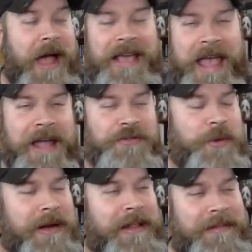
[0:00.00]
I can't
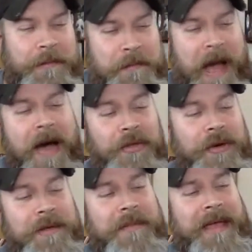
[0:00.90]
do it. It's
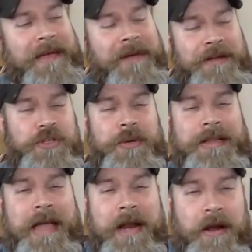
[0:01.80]
bothering me if I do it
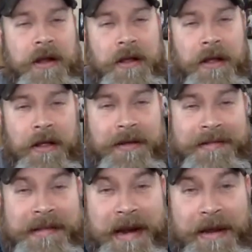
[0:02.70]
later.
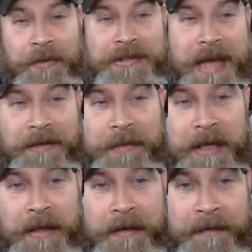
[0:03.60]
Let's see. Did anyone text
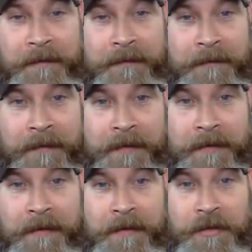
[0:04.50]
me?
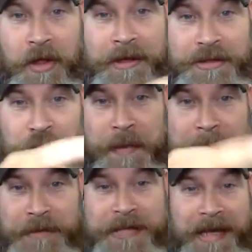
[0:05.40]
Look, 2
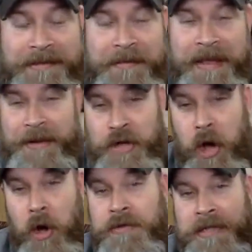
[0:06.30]
people texted me.
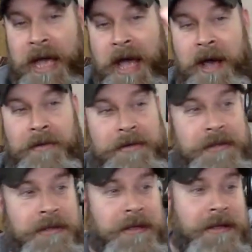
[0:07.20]
No sound.
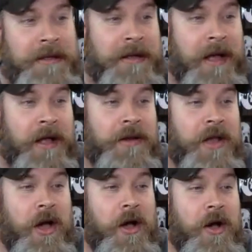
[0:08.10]

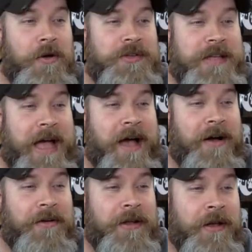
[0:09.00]
No
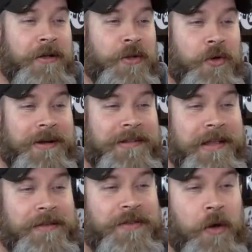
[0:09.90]
sound. Lauren
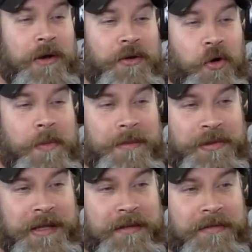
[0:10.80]
says, don't ignore me,
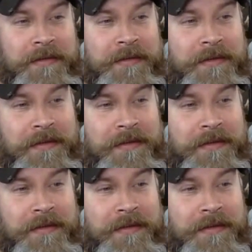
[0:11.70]
please.